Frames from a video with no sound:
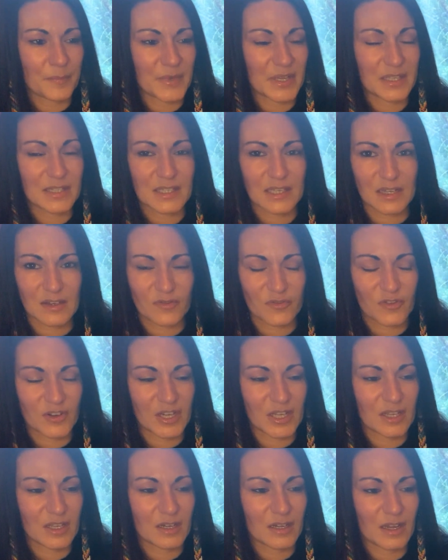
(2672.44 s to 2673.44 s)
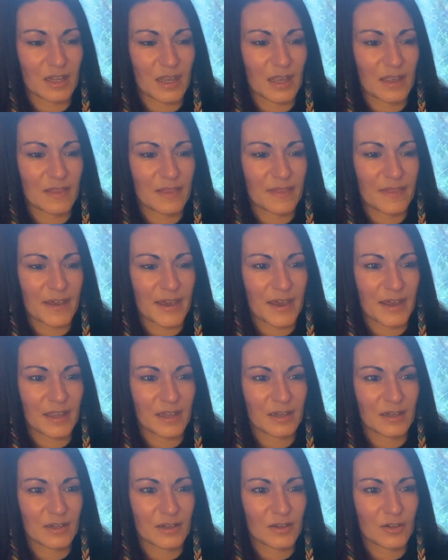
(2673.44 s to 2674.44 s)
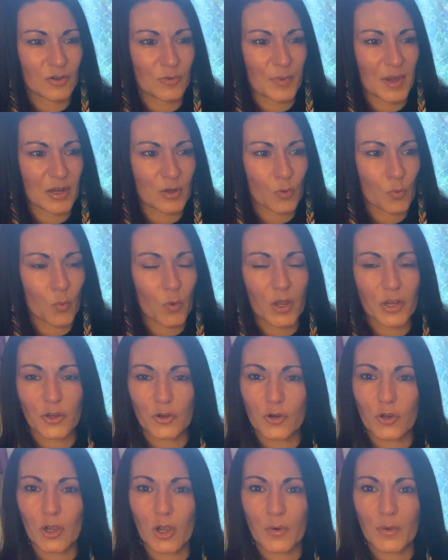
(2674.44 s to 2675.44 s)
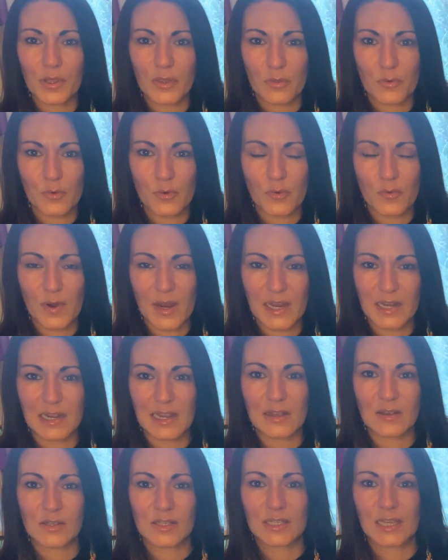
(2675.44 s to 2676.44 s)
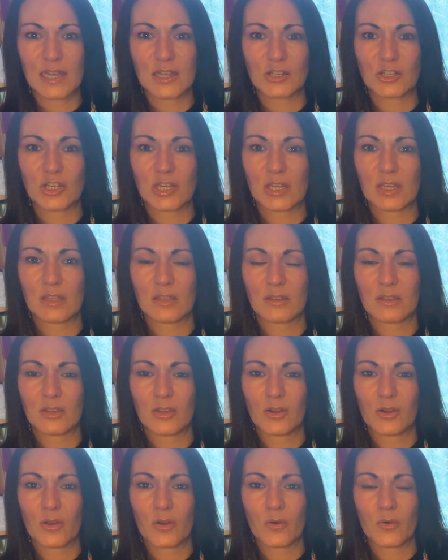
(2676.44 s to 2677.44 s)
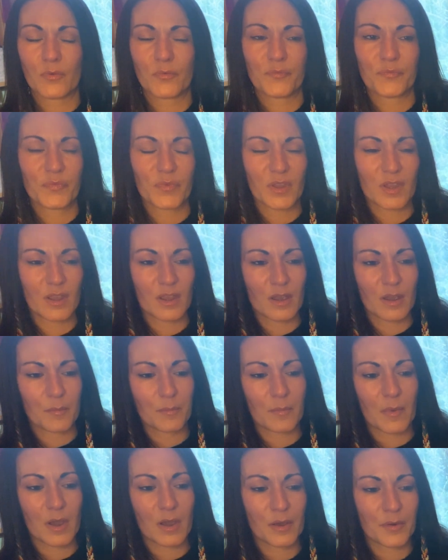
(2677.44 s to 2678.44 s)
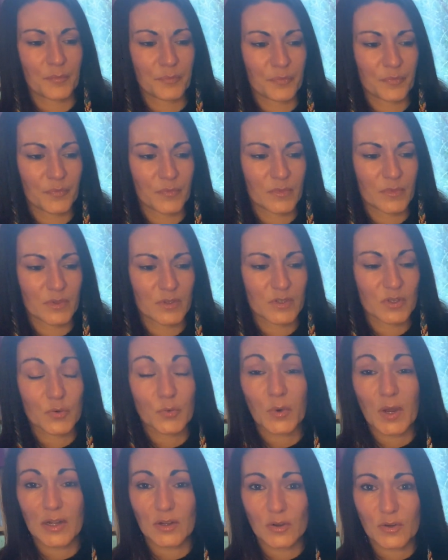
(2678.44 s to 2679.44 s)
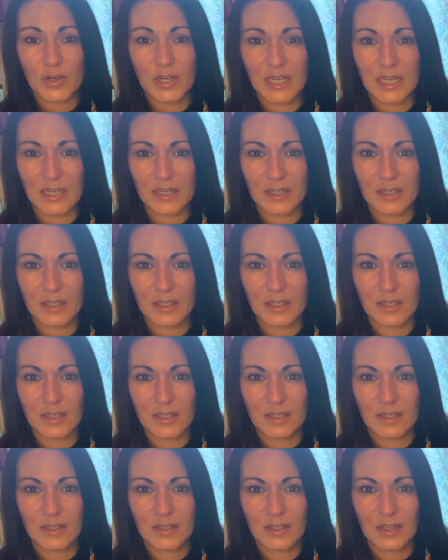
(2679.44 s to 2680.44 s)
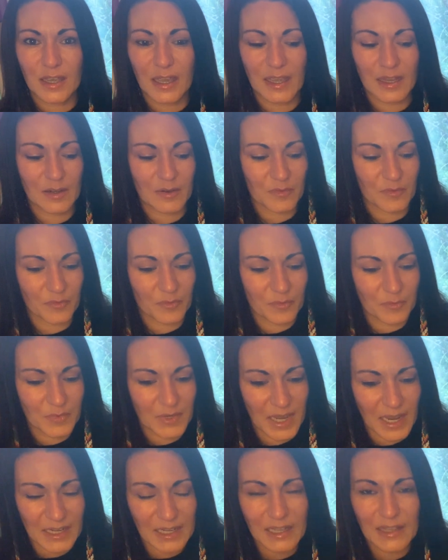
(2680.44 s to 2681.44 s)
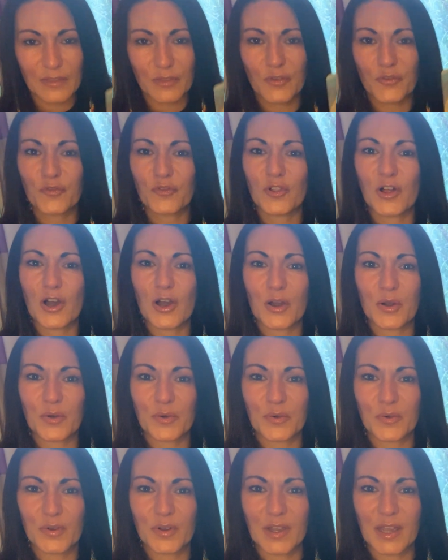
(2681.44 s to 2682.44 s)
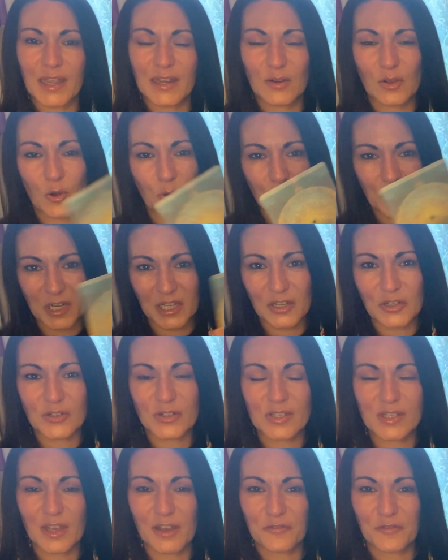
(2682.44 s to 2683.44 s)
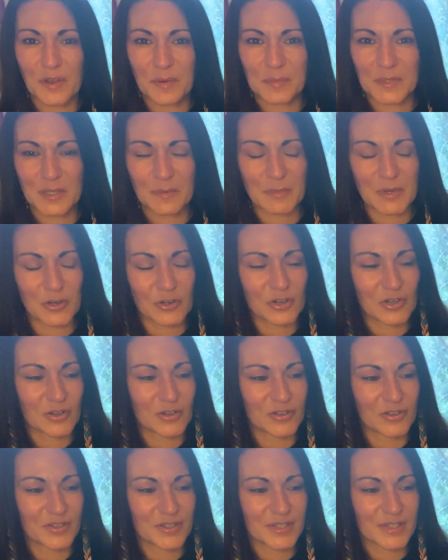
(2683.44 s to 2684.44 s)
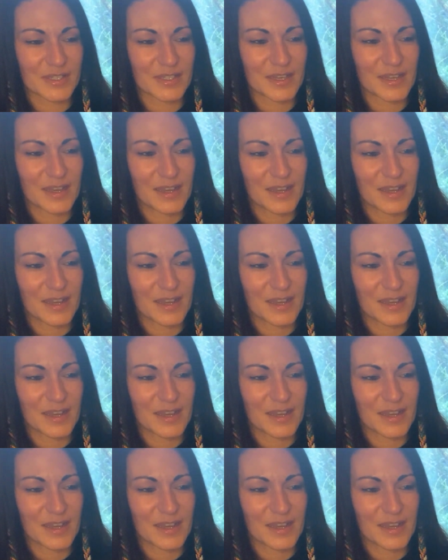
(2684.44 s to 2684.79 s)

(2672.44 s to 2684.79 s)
It's infinite, and that no matter what you're going through right now, Saggy, you know, surrendering and getting in the flow and opening yourself up to miracles.